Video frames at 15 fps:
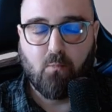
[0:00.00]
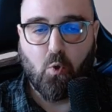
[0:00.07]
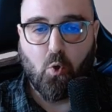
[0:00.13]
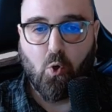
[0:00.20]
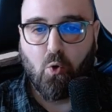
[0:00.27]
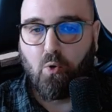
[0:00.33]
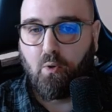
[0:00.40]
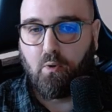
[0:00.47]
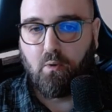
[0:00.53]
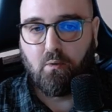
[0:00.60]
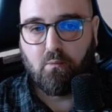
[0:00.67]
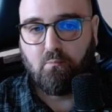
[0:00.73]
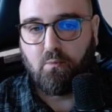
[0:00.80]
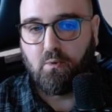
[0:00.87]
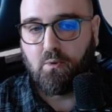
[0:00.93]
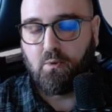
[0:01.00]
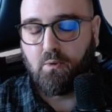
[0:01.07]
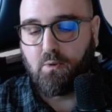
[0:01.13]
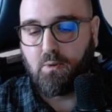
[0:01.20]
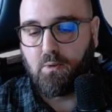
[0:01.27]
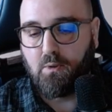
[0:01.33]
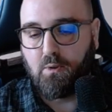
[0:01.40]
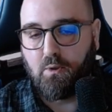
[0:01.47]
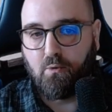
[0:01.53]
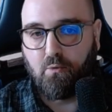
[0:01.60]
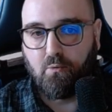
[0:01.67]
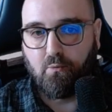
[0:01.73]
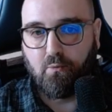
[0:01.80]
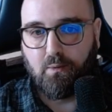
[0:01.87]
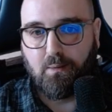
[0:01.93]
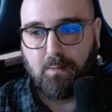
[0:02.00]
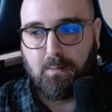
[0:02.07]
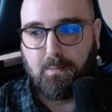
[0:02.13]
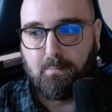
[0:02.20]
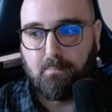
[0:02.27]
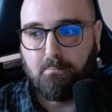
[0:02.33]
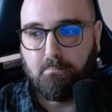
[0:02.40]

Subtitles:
or you know, the